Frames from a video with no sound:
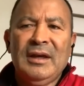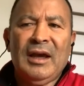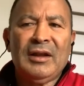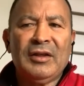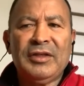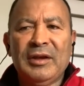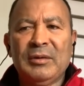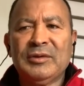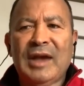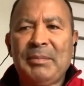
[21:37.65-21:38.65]
And I think it
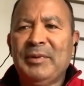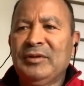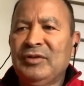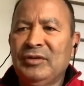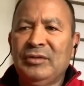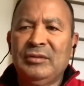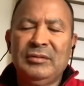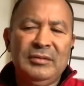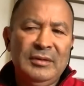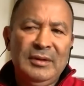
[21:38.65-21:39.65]
was up
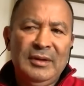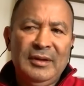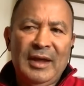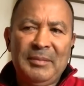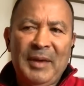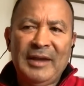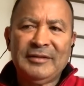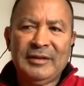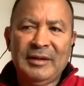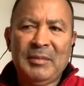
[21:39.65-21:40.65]
until they
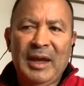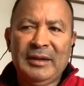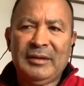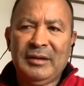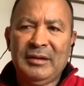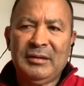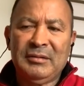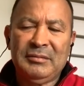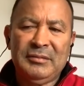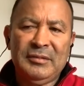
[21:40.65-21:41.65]
basically make the
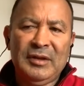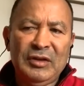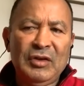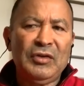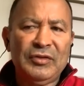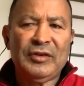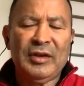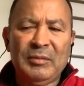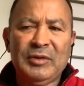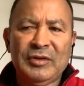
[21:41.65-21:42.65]
youth
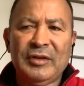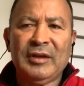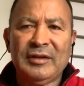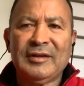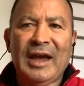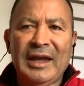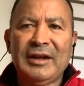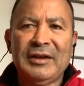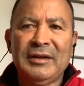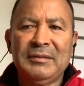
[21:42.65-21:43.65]
team, which I think is the
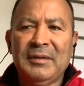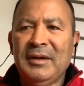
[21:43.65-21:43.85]
18,